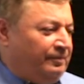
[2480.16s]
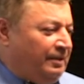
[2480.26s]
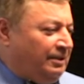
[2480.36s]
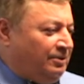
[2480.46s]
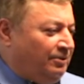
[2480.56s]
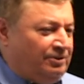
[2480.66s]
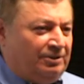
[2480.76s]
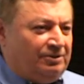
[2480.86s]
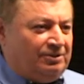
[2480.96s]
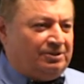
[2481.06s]
That's not
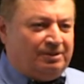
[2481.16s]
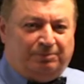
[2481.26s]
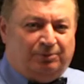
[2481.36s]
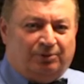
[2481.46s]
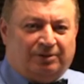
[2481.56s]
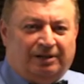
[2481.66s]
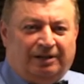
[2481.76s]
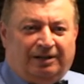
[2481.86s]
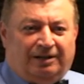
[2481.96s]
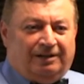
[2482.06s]
an interesting book.
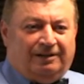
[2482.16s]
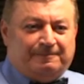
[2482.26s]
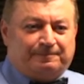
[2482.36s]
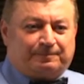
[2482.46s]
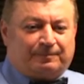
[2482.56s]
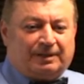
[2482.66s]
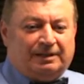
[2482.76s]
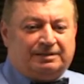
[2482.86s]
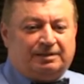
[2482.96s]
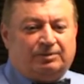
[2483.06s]
I
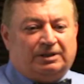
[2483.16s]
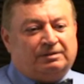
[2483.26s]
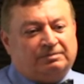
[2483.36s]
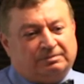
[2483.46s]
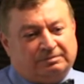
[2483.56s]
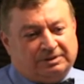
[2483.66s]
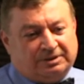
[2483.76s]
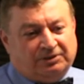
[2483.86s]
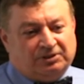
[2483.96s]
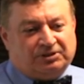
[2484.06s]
said, well, it's
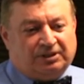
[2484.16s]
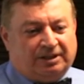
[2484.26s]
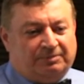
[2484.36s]
interesting.